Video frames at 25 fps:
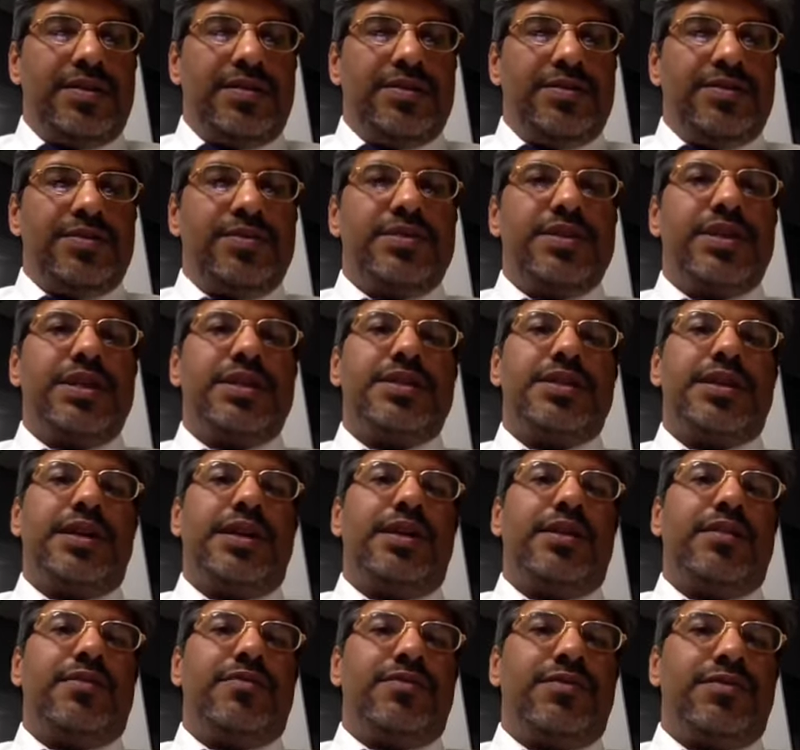So such
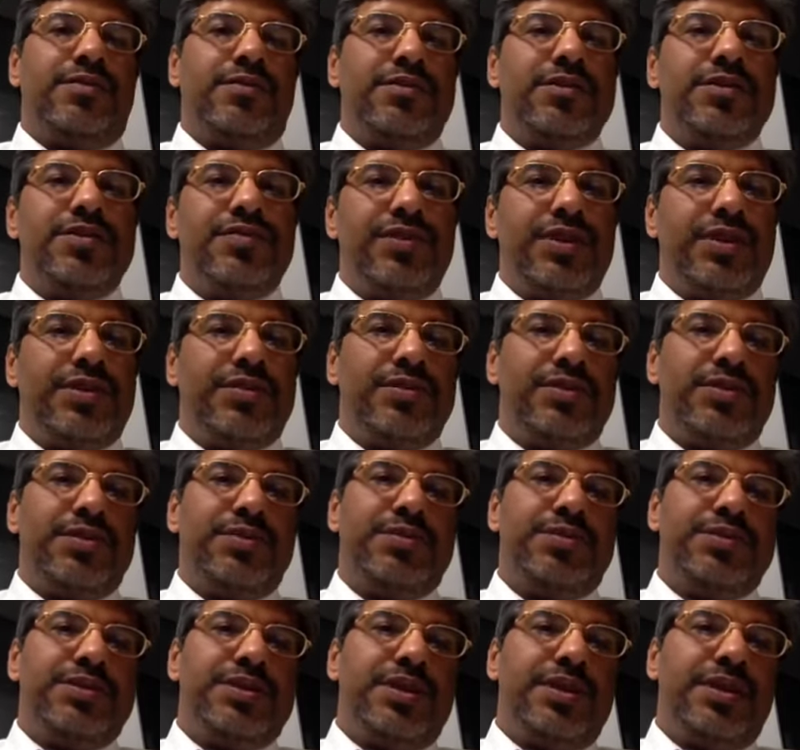kind of tools we have to
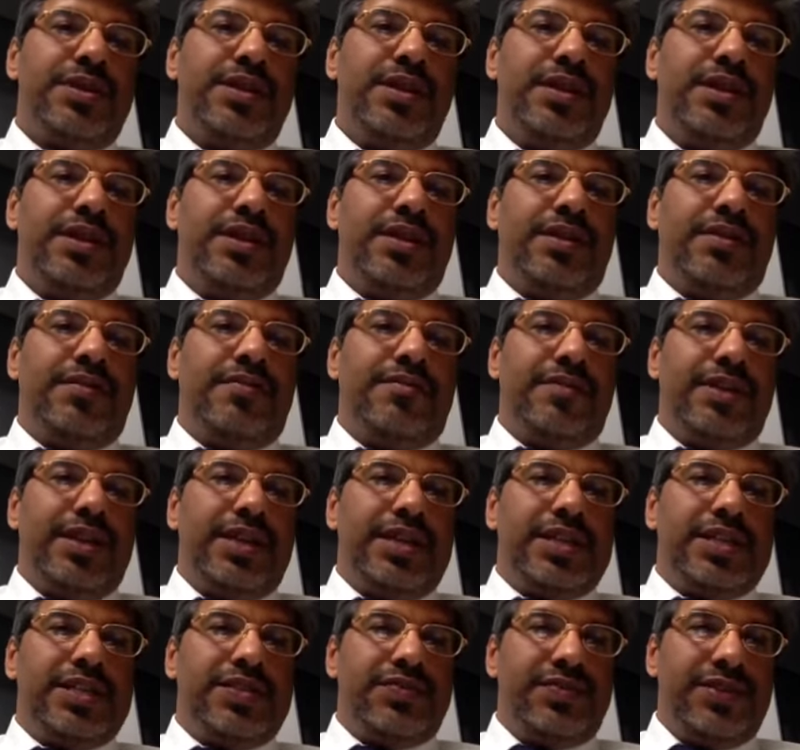use in
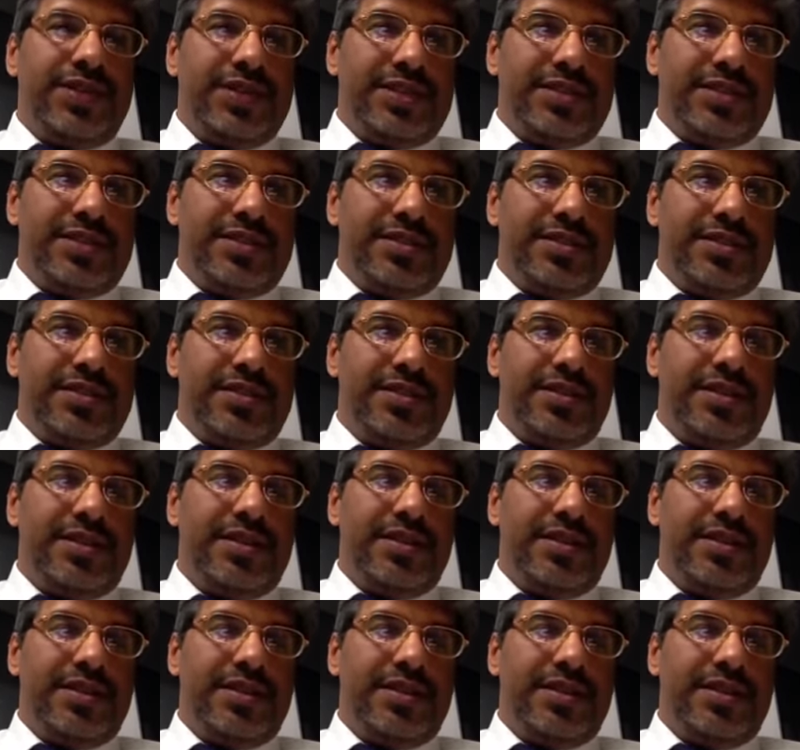various phases.